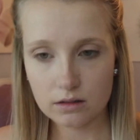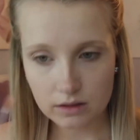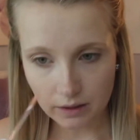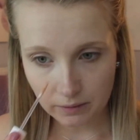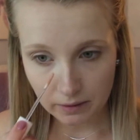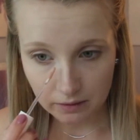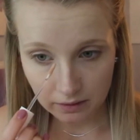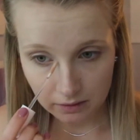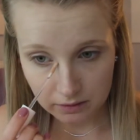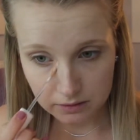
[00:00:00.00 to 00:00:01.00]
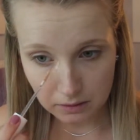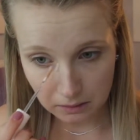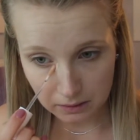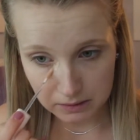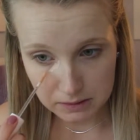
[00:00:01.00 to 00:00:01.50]
Get right in there.
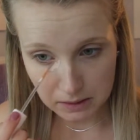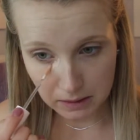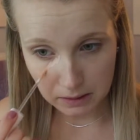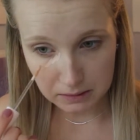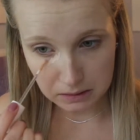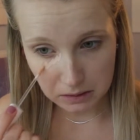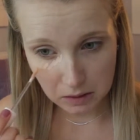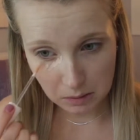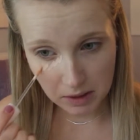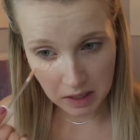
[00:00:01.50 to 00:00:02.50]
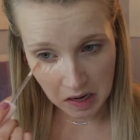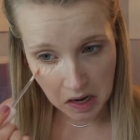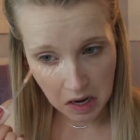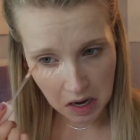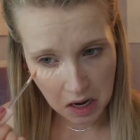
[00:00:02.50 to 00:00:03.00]
So let's see. It's a little bit
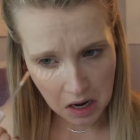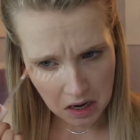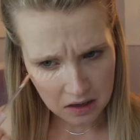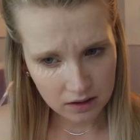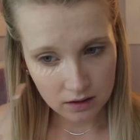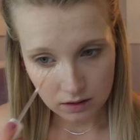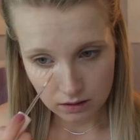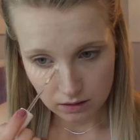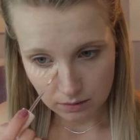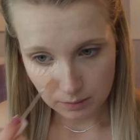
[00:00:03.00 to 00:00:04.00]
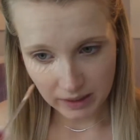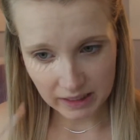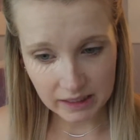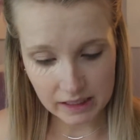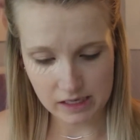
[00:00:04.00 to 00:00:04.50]

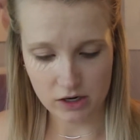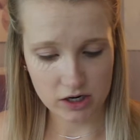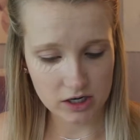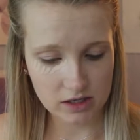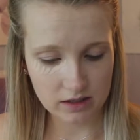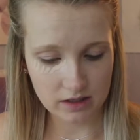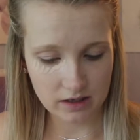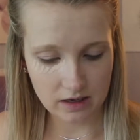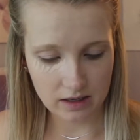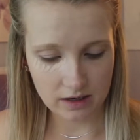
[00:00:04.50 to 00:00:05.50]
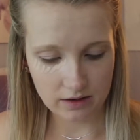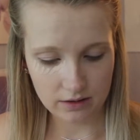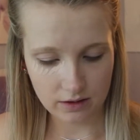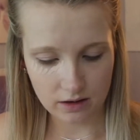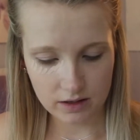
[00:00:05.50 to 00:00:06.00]
pinkier than I
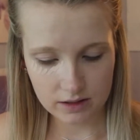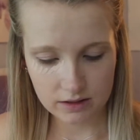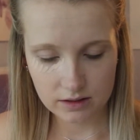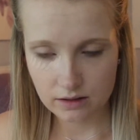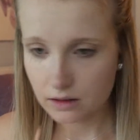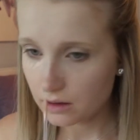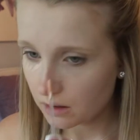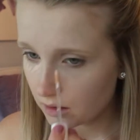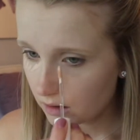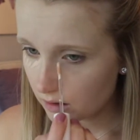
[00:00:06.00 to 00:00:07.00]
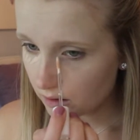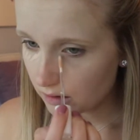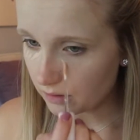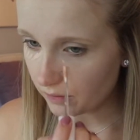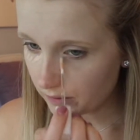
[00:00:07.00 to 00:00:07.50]
thought.
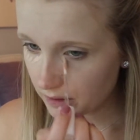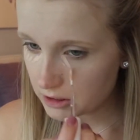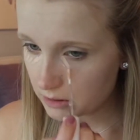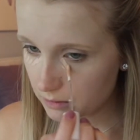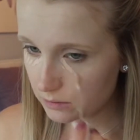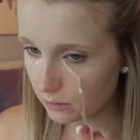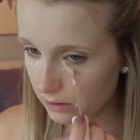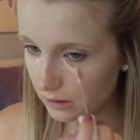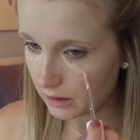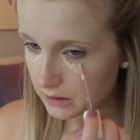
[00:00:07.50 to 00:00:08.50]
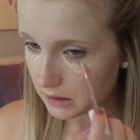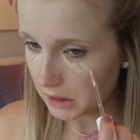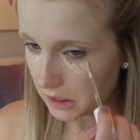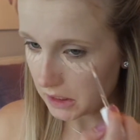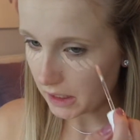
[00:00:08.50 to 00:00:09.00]
The foundation was more or less like
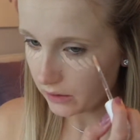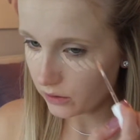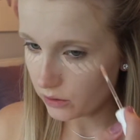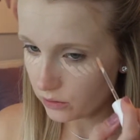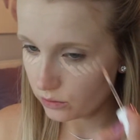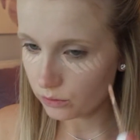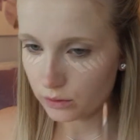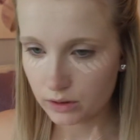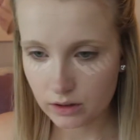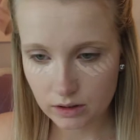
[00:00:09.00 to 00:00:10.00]
a yellow